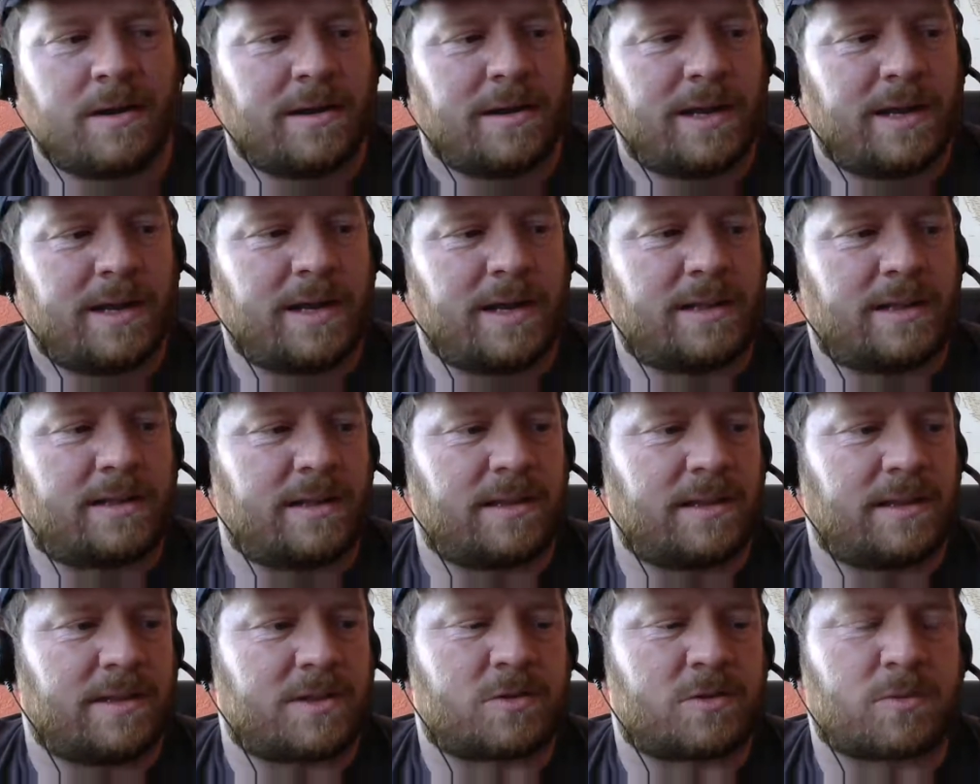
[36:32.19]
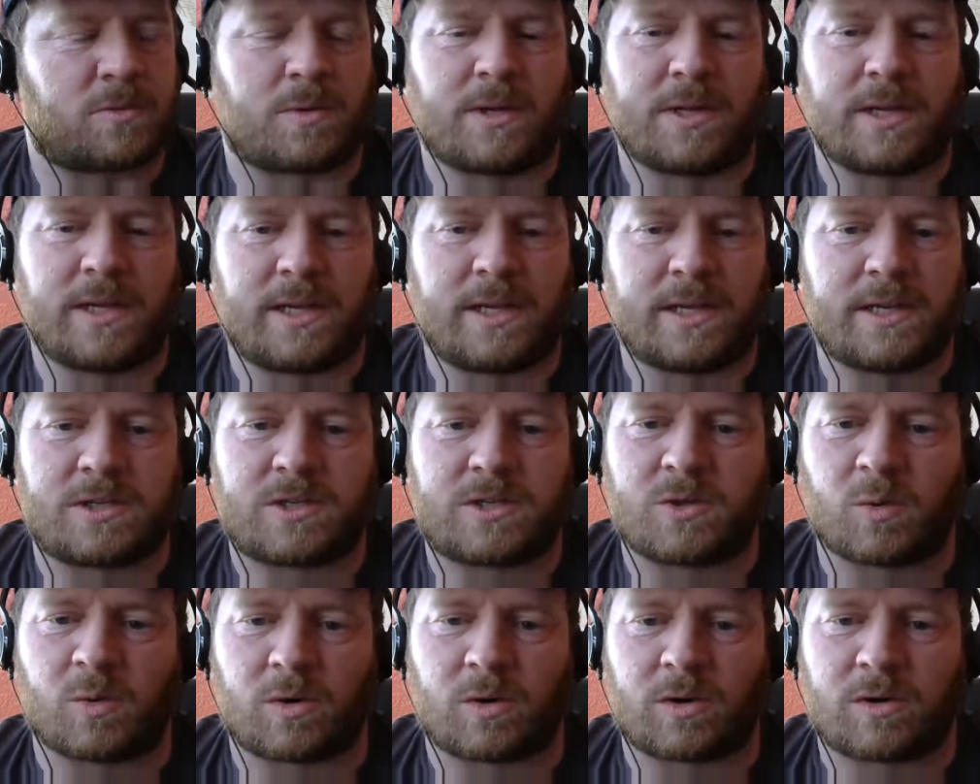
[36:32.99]
anything that's really
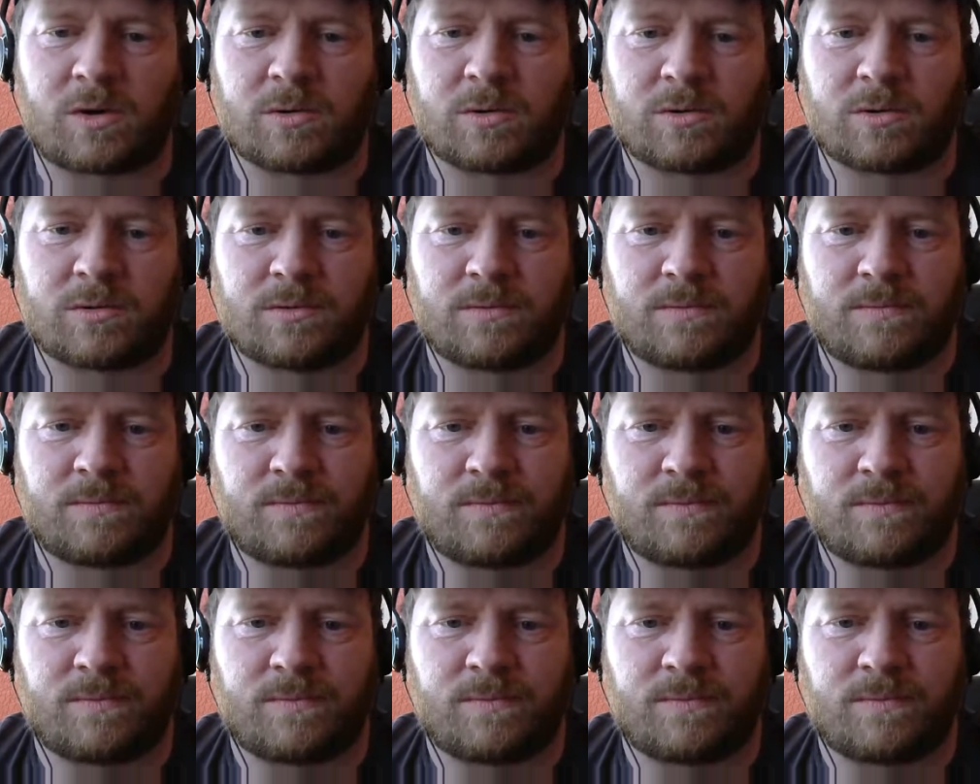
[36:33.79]
historical,